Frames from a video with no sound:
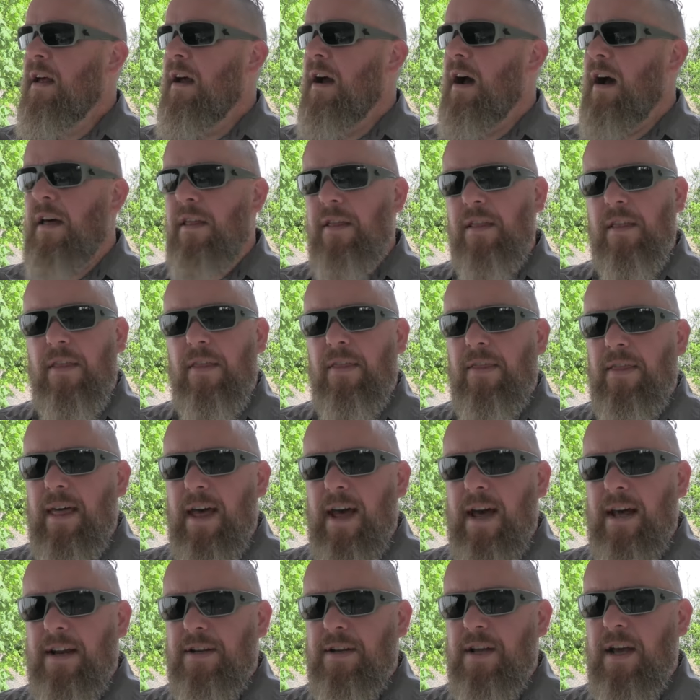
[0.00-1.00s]
Other than
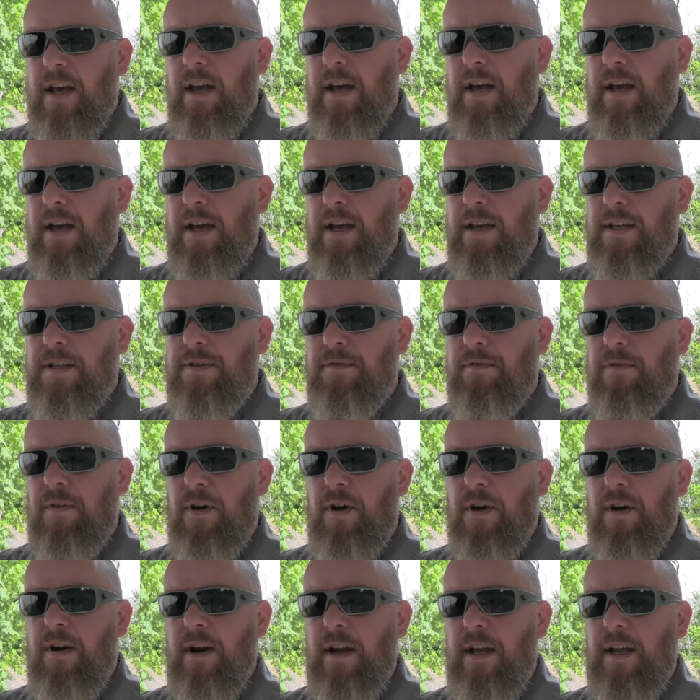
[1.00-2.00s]
that, as
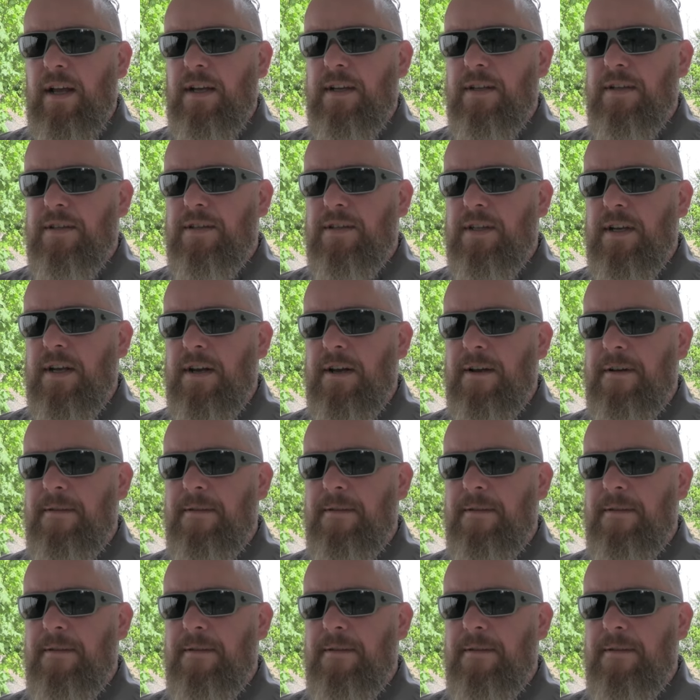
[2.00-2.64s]
far as